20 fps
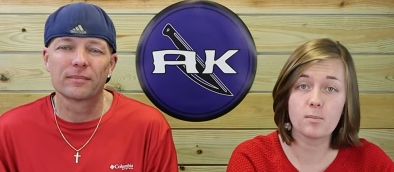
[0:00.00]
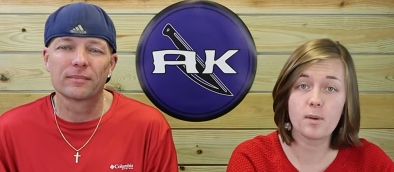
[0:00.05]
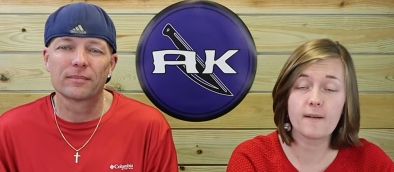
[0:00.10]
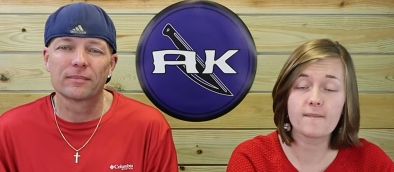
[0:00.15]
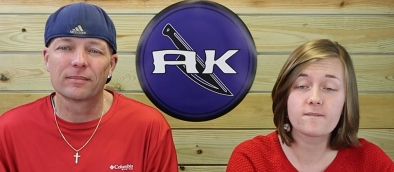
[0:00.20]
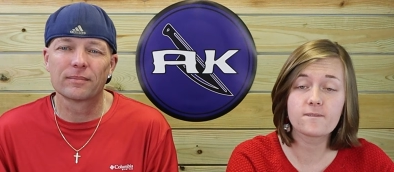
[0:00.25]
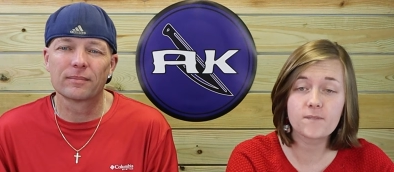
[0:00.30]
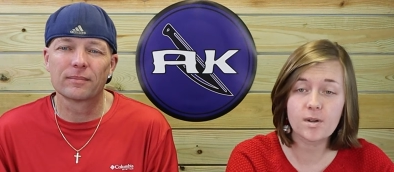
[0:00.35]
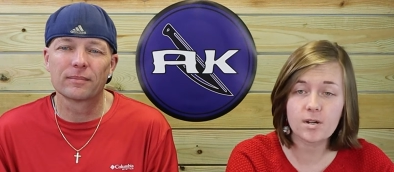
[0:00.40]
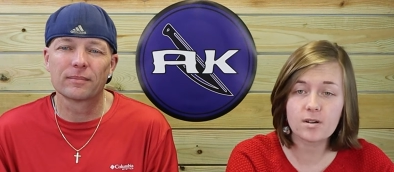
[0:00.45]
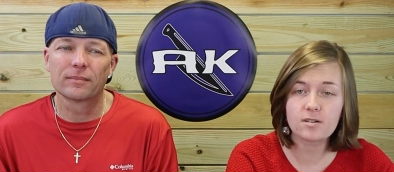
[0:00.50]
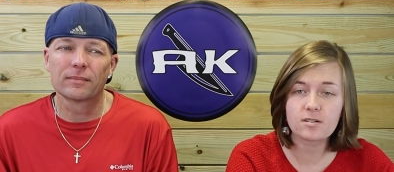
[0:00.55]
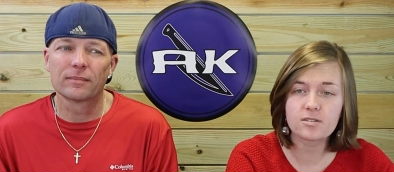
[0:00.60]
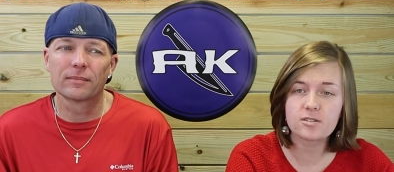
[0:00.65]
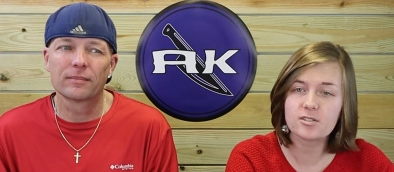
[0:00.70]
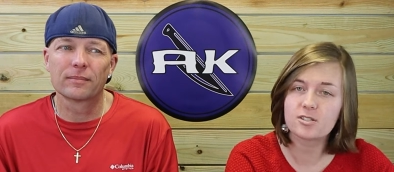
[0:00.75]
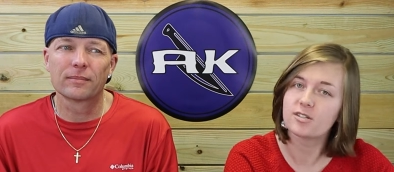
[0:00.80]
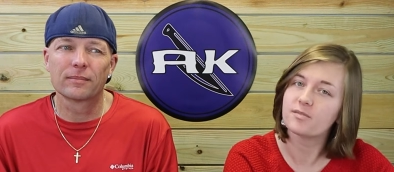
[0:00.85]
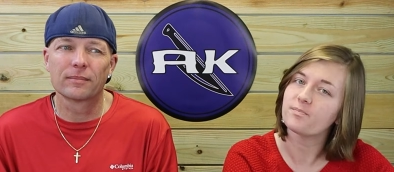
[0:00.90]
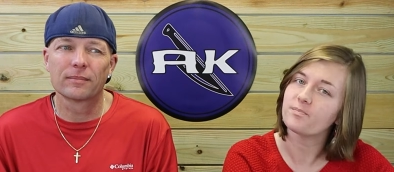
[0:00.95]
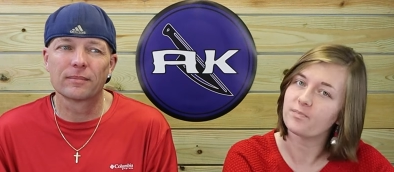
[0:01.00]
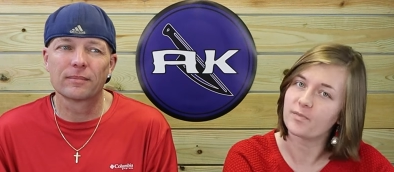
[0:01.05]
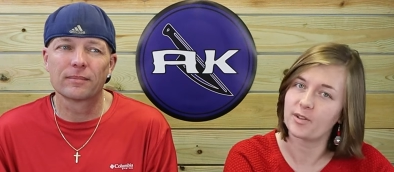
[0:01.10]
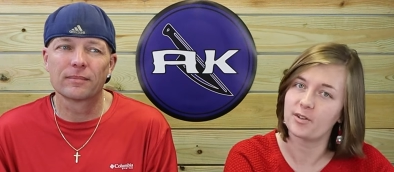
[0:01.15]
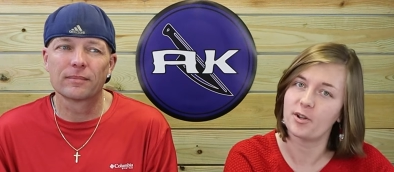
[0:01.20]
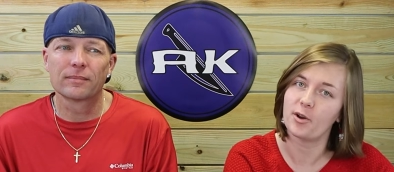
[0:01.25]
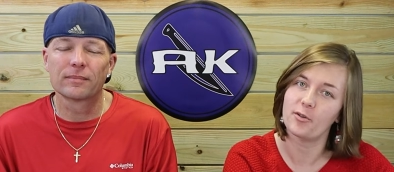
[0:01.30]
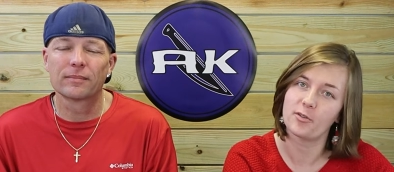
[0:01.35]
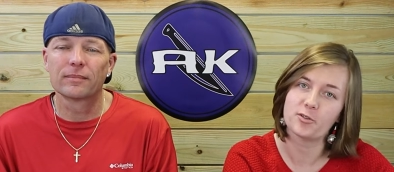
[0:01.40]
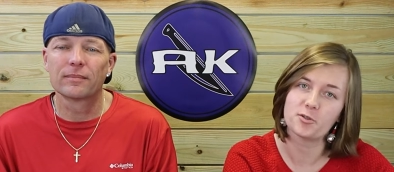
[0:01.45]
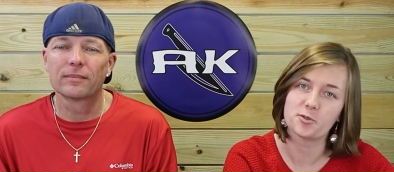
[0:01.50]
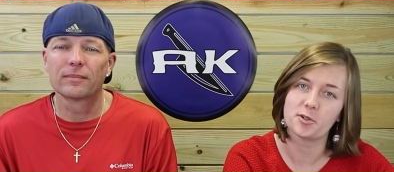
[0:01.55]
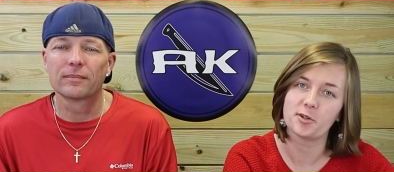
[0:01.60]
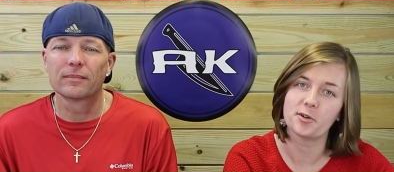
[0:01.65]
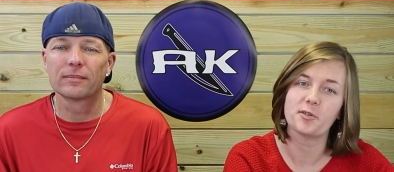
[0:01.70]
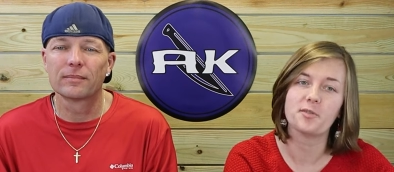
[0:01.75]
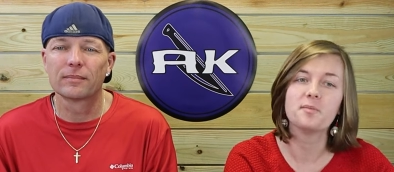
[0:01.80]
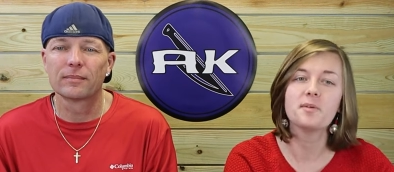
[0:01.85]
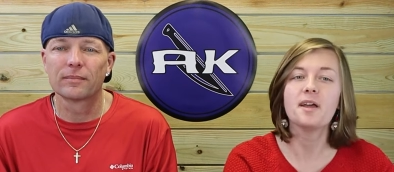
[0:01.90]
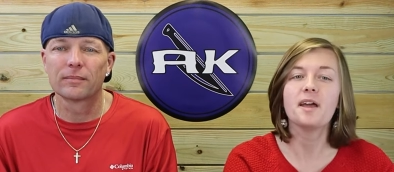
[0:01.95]
Speaker 1: But first, you know the
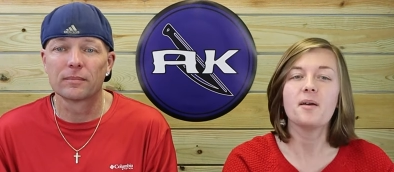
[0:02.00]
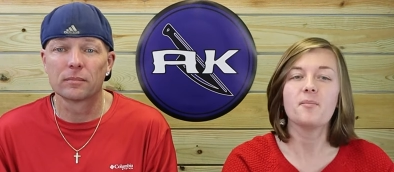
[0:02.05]
drill.